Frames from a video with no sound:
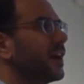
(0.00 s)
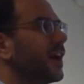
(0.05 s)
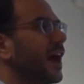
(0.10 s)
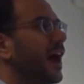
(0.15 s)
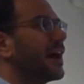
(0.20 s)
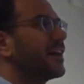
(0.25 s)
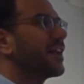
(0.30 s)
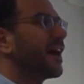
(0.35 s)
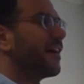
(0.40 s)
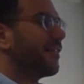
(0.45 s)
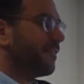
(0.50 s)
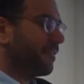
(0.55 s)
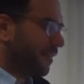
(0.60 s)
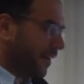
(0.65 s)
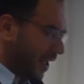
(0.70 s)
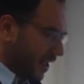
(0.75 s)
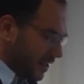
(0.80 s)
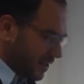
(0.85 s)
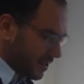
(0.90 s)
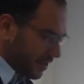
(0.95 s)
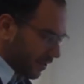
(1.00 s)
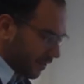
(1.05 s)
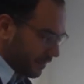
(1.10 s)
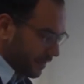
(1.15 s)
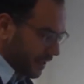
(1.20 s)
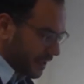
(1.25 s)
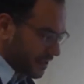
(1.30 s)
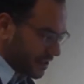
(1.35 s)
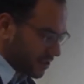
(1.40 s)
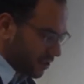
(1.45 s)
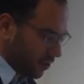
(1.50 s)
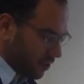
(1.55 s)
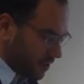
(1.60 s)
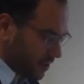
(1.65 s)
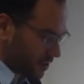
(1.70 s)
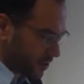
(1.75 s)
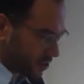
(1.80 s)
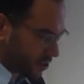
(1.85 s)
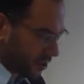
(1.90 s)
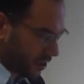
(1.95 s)
and a phase of
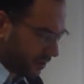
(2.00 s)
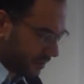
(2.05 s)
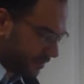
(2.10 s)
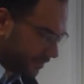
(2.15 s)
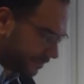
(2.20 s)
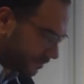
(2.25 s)
exhaustion.